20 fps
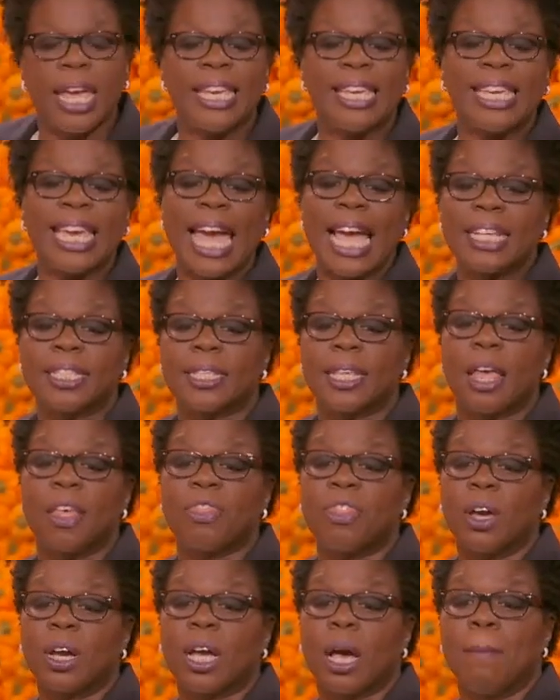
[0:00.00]
Guess
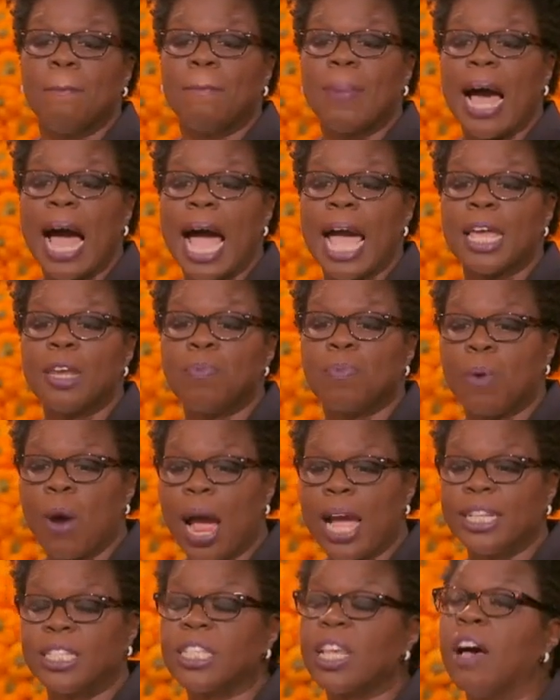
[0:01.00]
the combined
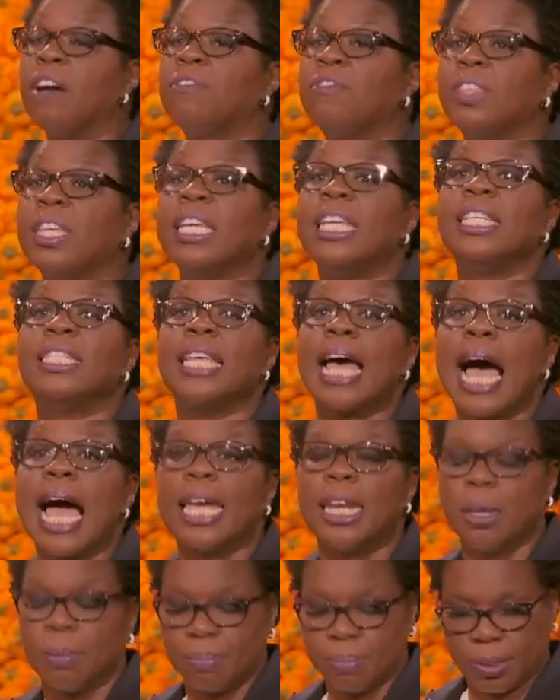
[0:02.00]
price of these
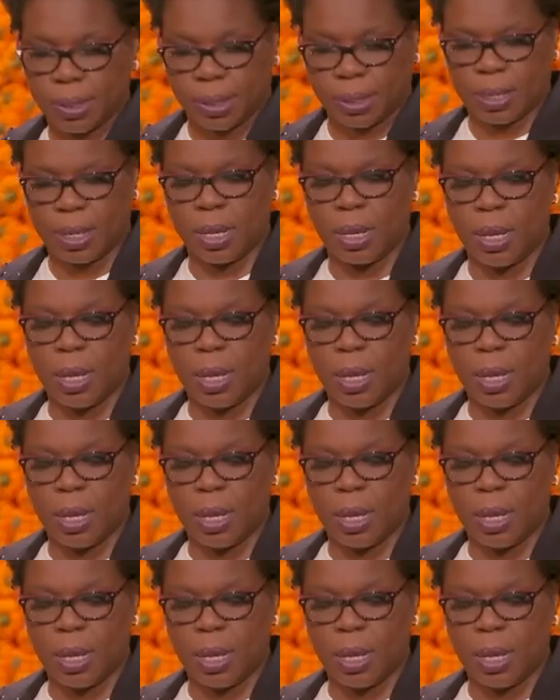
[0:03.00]
items.